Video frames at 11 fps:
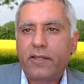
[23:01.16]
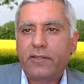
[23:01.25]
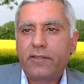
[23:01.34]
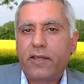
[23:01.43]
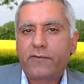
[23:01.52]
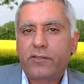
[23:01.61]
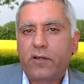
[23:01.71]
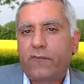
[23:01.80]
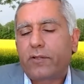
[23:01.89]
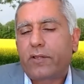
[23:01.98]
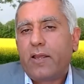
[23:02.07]
they have
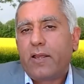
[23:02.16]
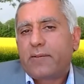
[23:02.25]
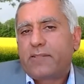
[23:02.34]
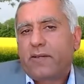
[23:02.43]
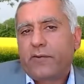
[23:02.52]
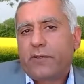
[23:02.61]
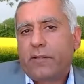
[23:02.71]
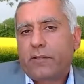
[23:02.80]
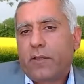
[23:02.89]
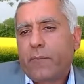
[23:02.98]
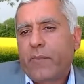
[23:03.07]
suffered a lot.
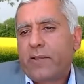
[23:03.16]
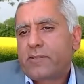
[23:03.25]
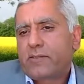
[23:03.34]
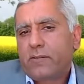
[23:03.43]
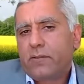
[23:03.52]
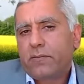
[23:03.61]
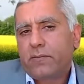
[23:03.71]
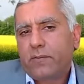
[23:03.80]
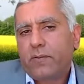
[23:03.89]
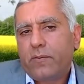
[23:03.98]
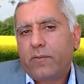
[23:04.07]
So
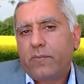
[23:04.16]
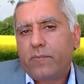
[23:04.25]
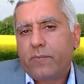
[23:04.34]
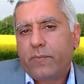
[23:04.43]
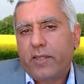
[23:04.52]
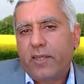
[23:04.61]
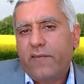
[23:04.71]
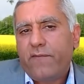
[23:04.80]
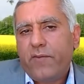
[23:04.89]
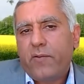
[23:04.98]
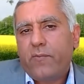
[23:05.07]
if
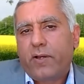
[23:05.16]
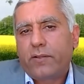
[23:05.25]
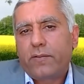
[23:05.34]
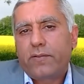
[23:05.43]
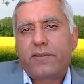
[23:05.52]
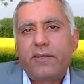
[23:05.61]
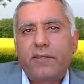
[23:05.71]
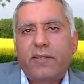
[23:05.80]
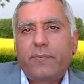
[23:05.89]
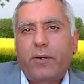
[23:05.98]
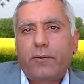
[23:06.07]
we want to
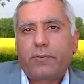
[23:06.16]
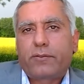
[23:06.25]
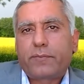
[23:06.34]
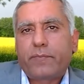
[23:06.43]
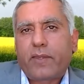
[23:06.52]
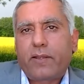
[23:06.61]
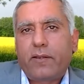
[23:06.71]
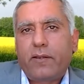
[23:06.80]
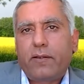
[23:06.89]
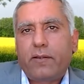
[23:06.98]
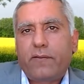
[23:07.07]
think about
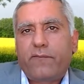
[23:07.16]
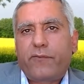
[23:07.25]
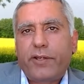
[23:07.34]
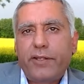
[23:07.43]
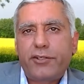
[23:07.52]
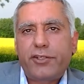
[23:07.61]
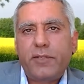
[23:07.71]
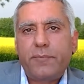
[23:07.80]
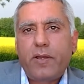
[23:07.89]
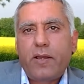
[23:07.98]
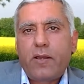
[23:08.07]

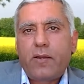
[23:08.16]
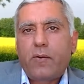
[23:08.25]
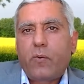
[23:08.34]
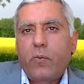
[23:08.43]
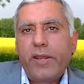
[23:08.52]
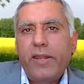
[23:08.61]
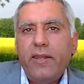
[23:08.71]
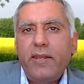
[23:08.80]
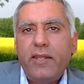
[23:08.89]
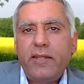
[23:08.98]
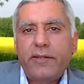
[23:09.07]
friendship, we
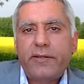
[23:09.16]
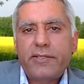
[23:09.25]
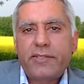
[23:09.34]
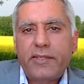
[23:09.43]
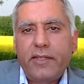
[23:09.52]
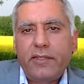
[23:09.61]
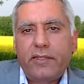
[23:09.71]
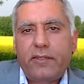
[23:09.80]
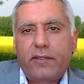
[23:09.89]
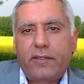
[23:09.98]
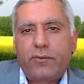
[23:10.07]
need
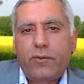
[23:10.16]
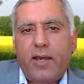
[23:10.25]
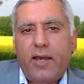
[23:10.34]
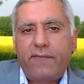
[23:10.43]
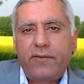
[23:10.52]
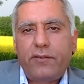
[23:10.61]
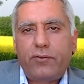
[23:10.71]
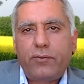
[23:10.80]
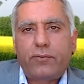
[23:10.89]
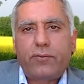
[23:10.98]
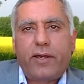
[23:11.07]
understanding.
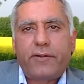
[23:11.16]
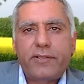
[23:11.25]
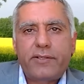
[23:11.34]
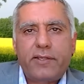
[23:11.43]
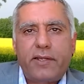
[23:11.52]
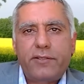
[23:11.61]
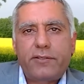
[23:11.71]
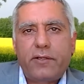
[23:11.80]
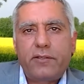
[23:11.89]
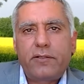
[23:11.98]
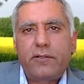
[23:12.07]
To understand each
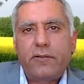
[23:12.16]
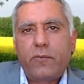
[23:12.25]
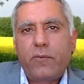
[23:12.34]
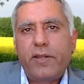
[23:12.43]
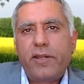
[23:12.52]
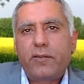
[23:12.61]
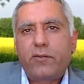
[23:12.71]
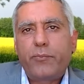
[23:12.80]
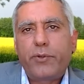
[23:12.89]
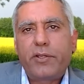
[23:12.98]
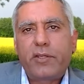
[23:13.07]
other, we need to
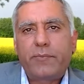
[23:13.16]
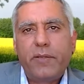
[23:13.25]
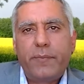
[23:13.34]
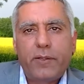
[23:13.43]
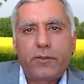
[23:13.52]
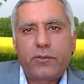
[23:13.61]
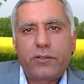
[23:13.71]
bring people to